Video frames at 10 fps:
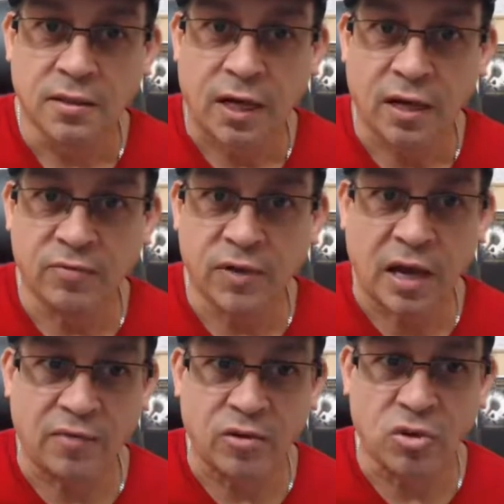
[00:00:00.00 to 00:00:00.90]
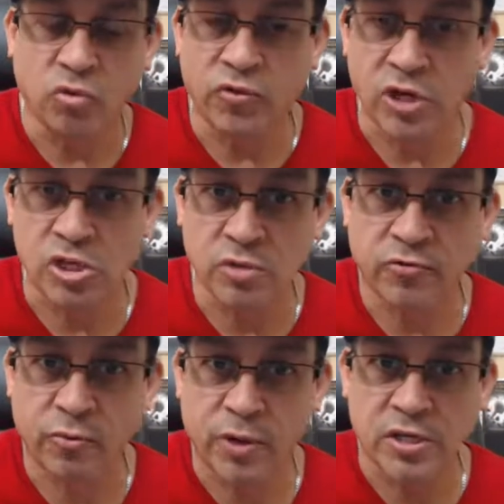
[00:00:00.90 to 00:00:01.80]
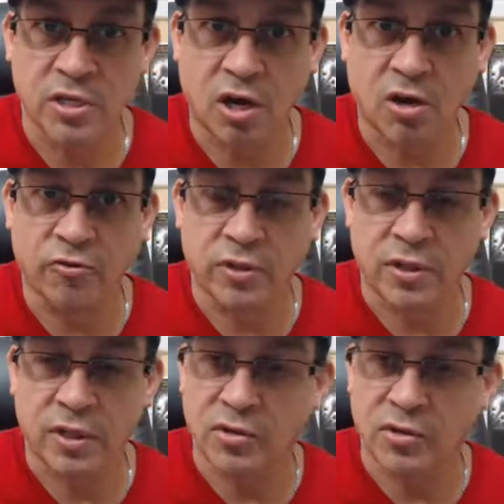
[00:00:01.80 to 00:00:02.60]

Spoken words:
I have a new vision for myself, and